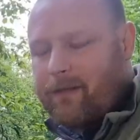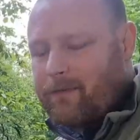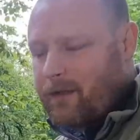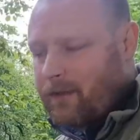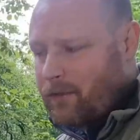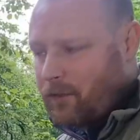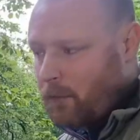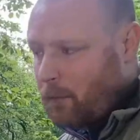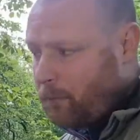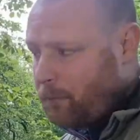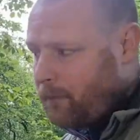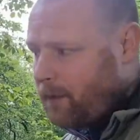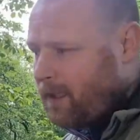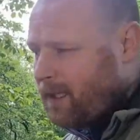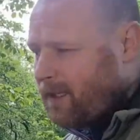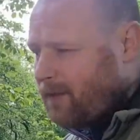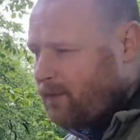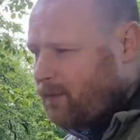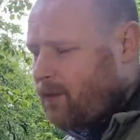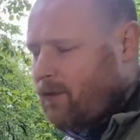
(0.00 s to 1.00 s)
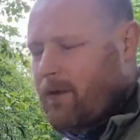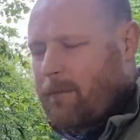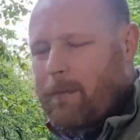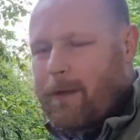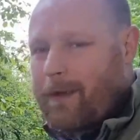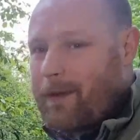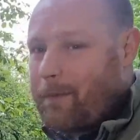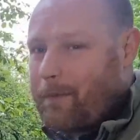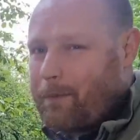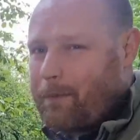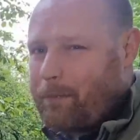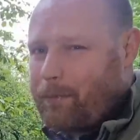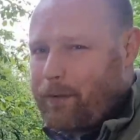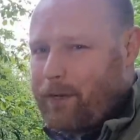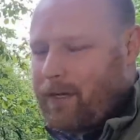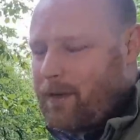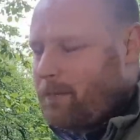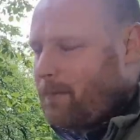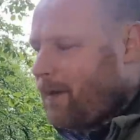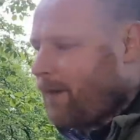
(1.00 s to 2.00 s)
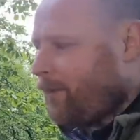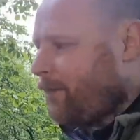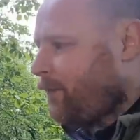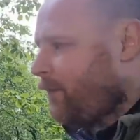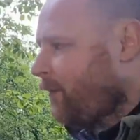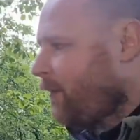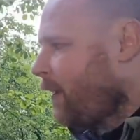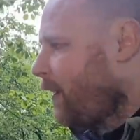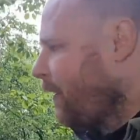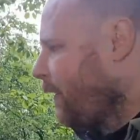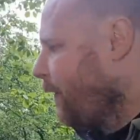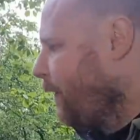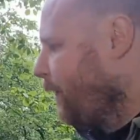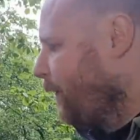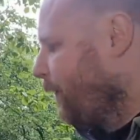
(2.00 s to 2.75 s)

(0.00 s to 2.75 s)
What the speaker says: So I do think it's going to be pretty bad for that.